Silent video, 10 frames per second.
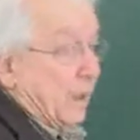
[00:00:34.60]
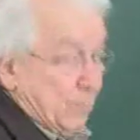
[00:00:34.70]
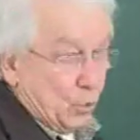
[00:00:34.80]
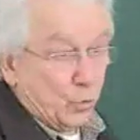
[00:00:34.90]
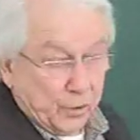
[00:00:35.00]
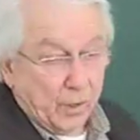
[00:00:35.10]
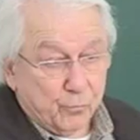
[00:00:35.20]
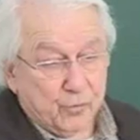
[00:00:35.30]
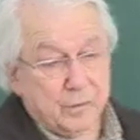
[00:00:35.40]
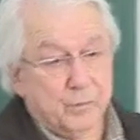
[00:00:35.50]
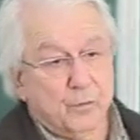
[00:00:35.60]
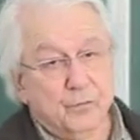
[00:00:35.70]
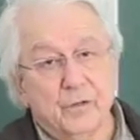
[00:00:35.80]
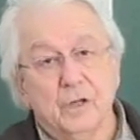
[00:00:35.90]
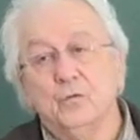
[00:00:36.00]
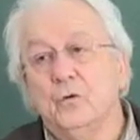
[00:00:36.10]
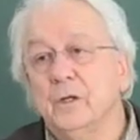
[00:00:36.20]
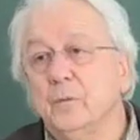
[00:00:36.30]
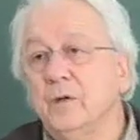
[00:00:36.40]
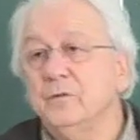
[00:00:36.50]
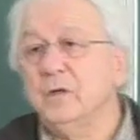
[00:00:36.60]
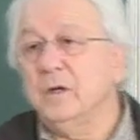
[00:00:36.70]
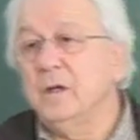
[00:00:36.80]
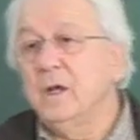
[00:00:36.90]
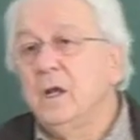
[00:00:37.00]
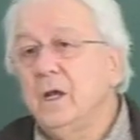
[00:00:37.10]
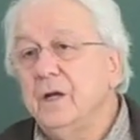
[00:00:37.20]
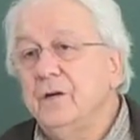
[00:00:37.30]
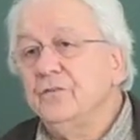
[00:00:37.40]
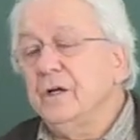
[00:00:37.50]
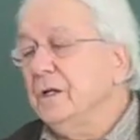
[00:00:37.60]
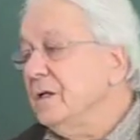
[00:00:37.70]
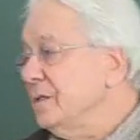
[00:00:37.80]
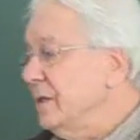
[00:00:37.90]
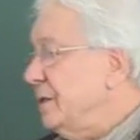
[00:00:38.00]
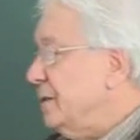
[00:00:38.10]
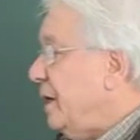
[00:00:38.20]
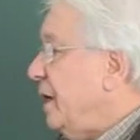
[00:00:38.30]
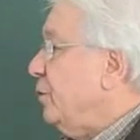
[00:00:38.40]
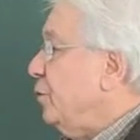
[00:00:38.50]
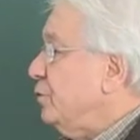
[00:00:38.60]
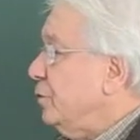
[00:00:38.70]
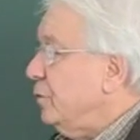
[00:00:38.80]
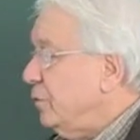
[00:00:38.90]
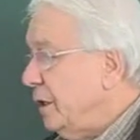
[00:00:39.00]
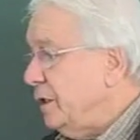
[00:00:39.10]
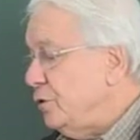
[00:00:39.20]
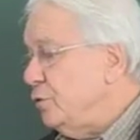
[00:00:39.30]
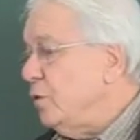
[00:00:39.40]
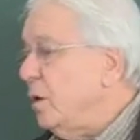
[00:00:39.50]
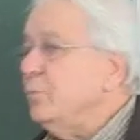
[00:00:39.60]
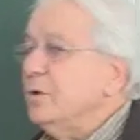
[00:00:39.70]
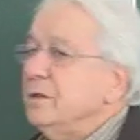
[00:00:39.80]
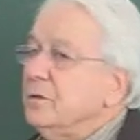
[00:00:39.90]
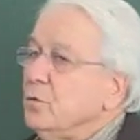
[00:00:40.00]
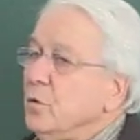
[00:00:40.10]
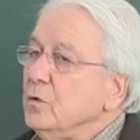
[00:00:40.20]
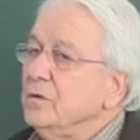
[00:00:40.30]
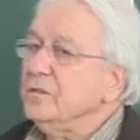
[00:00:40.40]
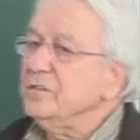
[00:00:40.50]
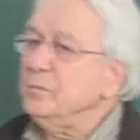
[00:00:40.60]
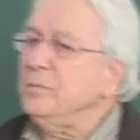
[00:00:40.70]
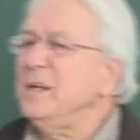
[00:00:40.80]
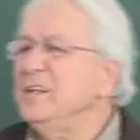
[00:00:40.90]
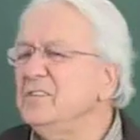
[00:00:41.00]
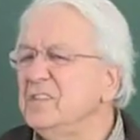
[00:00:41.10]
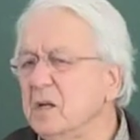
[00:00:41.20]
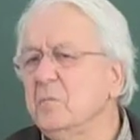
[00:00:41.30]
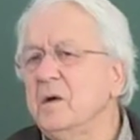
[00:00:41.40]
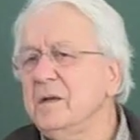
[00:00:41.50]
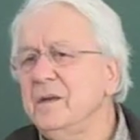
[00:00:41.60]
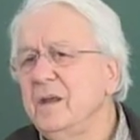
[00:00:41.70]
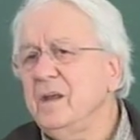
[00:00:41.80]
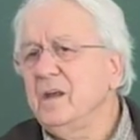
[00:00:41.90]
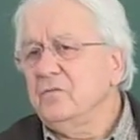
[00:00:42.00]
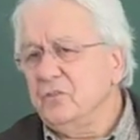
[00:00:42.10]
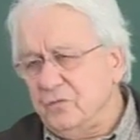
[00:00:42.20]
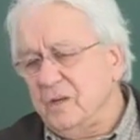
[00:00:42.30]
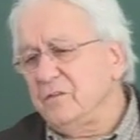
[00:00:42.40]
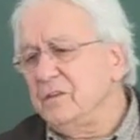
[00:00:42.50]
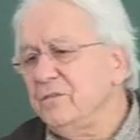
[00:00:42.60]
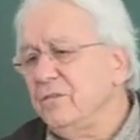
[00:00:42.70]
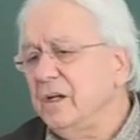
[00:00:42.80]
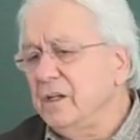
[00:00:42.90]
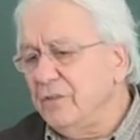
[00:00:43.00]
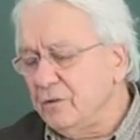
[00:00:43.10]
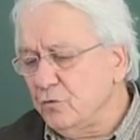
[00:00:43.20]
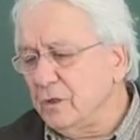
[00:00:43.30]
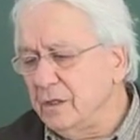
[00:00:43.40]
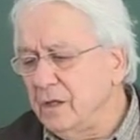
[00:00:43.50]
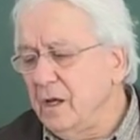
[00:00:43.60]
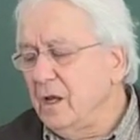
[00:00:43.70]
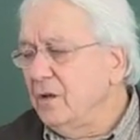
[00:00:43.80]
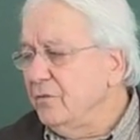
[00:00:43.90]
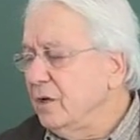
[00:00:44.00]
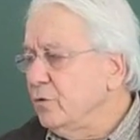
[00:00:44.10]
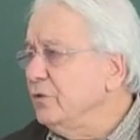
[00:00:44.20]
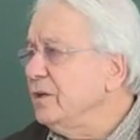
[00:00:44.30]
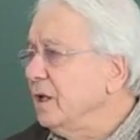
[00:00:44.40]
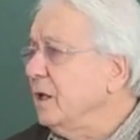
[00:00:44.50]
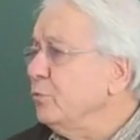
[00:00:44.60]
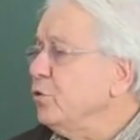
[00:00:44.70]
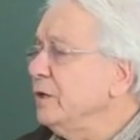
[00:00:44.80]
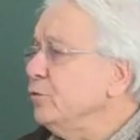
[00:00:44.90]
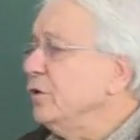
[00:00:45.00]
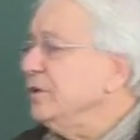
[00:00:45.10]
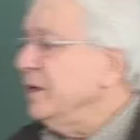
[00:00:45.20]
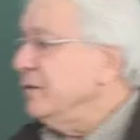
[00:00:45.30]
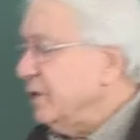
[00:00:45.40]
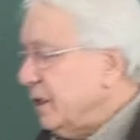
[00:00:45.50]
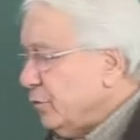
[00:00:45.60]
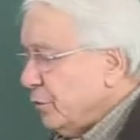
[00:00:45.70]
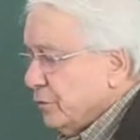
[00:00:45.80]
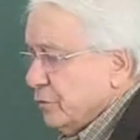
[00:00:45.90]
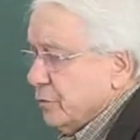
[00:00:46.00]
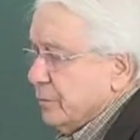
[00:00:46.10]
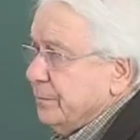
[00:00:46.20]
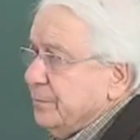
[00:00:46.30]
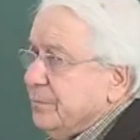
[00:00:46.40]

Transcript: the Hamiltonian, obviously, because we are talking about the energy eigenstates, and also a new operator called the spin sigma, which we have defined. Eventually, we are going to elaborate on it, and we are going to